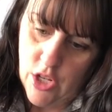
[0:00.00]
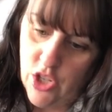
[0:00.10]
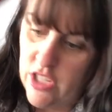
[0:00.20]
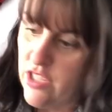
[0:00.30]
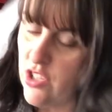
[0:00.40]

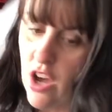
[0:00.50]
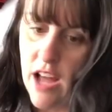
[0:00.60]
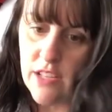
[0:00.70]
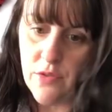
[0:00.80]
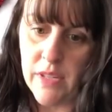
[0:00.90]
Just a
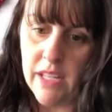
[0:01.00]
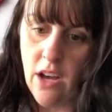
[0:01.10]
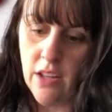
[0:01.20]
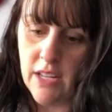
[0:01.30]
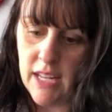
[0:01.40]
dot's really
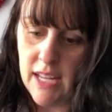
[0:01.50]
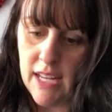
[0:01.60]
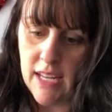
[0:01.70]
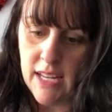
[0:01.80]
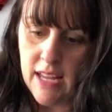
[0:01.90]
all you
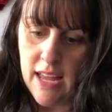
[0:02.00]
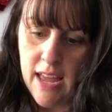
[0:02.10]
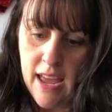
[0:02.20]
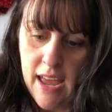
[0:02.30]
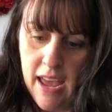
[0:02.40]
need.
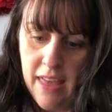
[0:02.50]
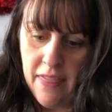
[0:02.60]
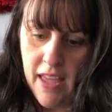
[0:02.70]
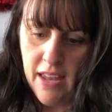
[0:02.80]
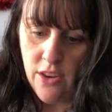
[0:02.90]

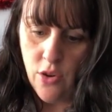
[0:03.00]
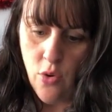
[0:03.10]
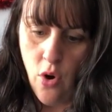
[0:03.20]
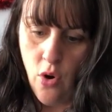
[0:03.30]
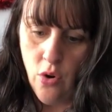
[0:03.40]
And then you
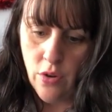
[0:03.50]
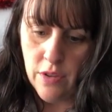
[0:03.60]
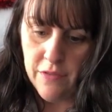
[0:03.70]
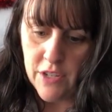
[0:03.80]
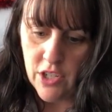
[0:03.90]

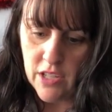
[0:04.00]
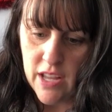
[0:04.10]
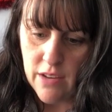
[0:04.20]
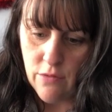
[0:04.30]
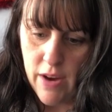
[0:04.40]
hold the fishing
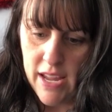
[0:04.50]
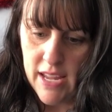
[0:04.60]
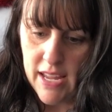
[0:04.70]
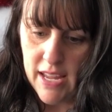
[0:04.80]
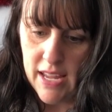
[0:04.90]
line
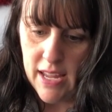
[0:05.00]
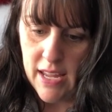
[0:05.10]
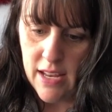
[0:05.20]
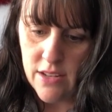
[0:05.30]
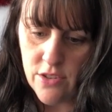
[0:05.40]
right
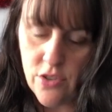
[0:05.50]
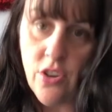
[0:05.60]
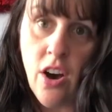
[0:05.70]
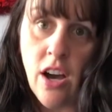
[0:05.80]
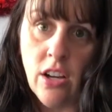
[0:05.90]
into
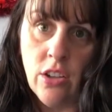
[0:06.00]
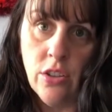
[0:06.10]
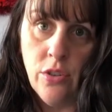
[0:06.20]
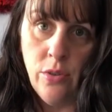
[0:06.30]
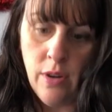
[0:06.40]
the hot
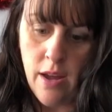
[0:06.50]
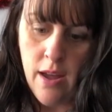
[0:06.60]
glue.